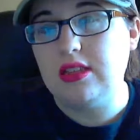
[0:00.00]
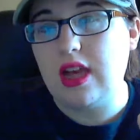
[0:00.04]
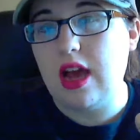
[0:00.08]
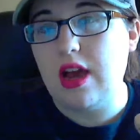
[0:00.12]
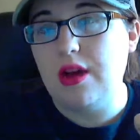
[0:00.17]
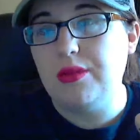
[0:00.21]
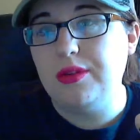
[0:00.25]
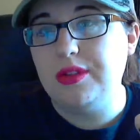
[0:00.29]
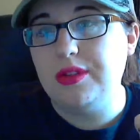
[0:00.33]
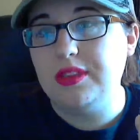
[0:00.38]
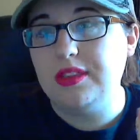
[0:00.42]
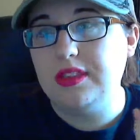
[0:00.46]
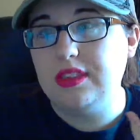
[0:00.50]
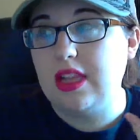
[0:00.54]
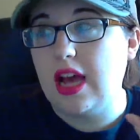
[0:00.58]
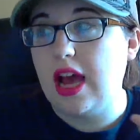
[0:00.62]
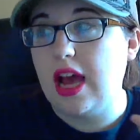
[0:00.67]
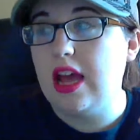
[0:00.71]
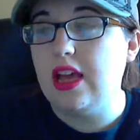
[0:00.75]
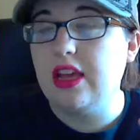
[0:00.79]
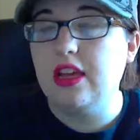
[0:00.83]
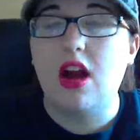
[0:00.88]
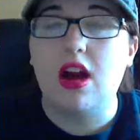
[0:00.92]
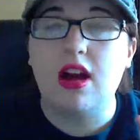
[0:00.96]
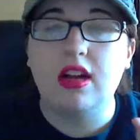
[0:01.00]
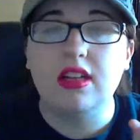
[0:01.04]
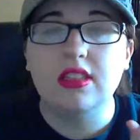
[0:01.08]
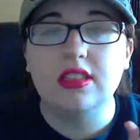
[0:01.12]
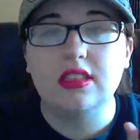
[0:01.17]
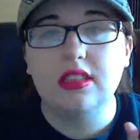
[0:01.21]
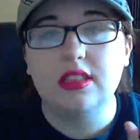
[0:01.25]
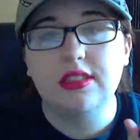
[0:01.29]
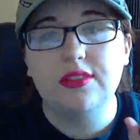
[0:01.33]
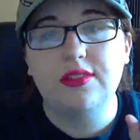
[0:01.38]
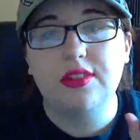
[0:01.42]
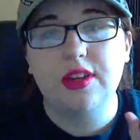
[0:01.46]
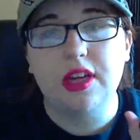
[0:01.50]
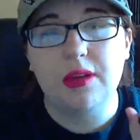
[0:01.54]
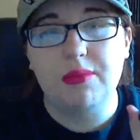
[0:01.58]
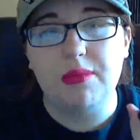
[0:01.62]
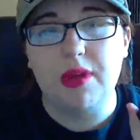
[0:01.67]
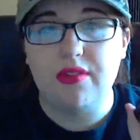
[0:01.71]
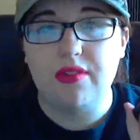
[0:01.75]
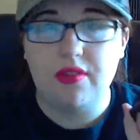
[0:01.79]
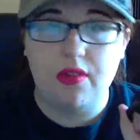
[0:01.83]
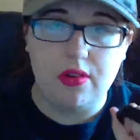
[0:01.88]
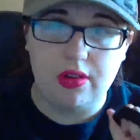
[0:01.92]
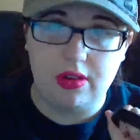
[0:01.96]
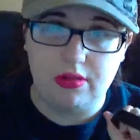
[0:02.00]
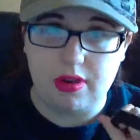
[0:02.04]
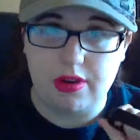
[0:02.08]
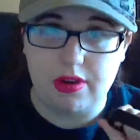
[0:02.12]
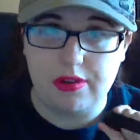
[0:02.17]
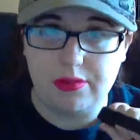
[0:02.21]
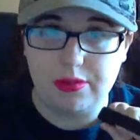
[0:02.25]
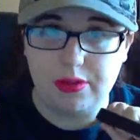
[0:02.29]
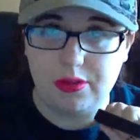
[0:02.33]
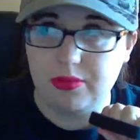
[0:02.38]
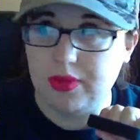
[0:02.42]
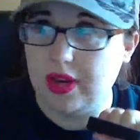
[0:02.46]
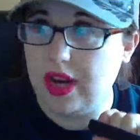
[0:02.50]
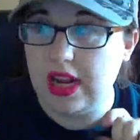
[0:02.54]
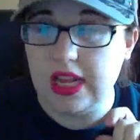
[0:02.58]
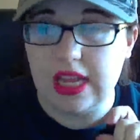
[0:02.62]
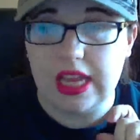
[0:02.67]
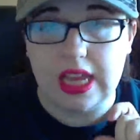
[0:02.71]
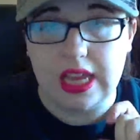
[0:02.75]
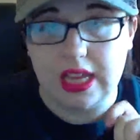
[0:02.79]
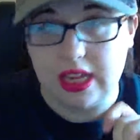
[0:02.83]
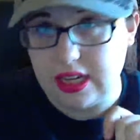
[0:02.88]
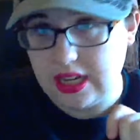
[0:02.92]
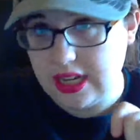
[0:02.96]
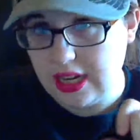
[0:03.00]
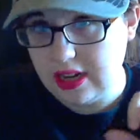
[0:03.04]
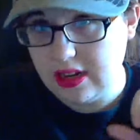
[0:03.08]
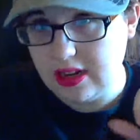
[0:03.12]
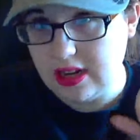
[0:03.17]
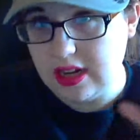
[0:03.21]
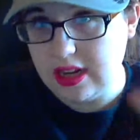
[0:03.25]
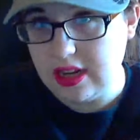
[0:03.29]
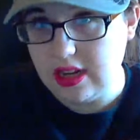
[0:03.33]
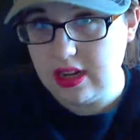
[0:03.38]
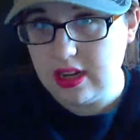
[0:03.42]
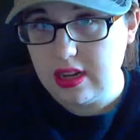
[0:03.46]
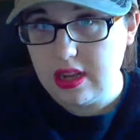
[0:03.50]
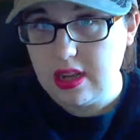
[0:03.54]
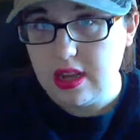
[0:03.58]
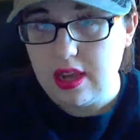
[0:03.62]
I'd constantly forget my phone in my room and I can't hear it,